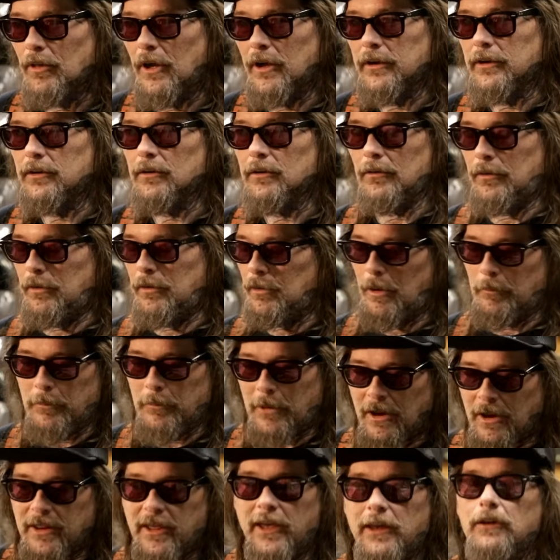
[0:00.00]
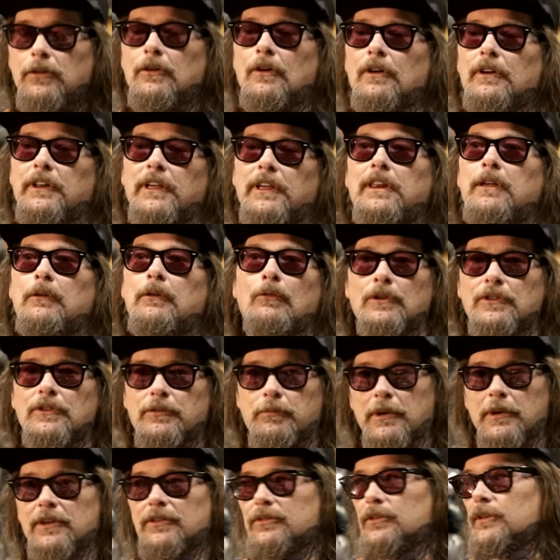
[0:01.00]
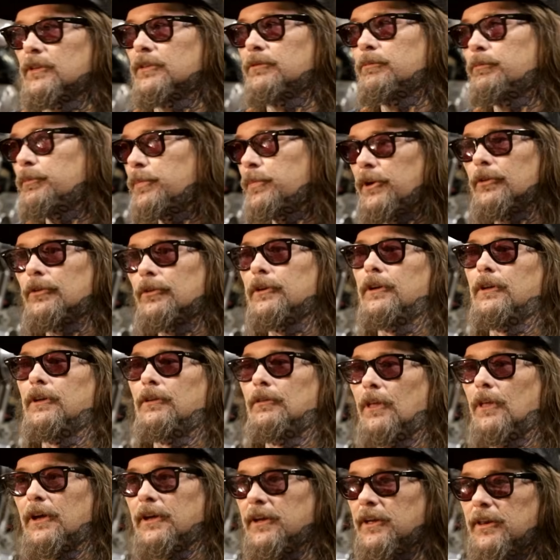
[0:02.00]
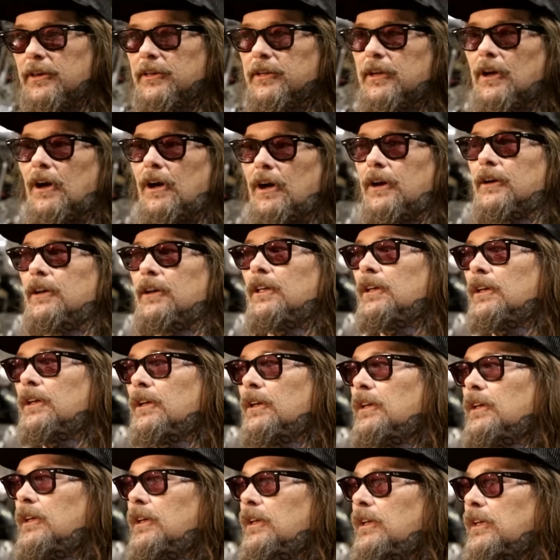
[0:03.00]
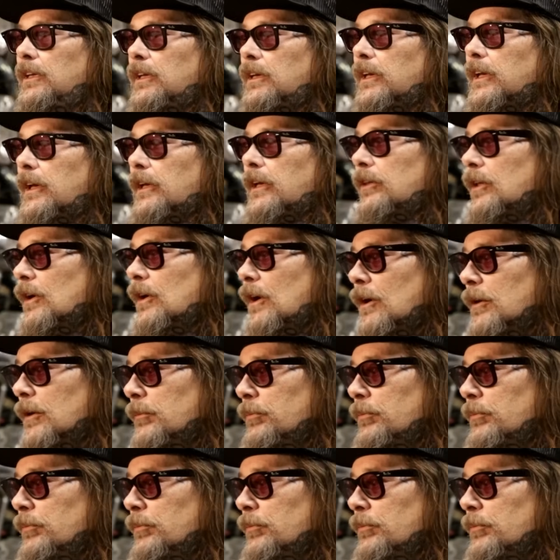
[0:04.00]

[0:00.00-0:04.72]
Like, I'm not hating on anyone's business, period, like any kind. And